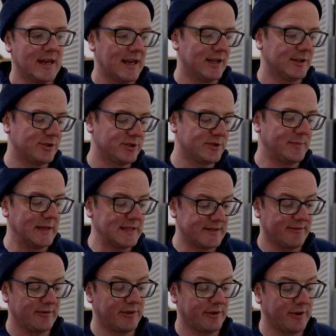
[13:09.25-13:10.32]
It just speeds
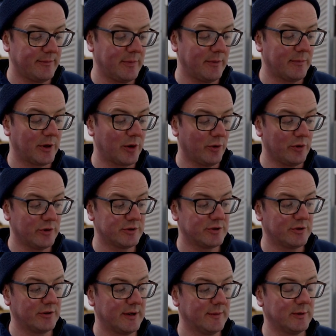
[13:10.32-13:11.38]
everything up, and because
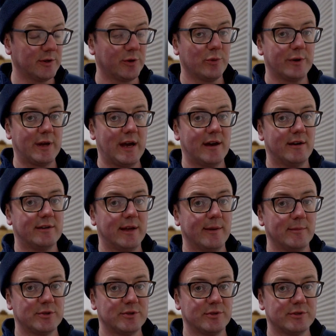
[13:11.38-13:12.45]
you're able to go at higher
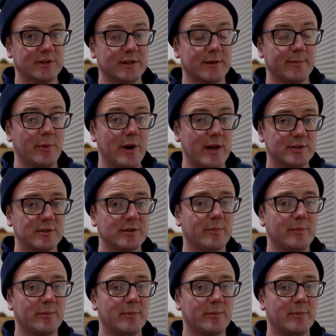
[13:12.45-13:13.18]
temperatures and the pressure,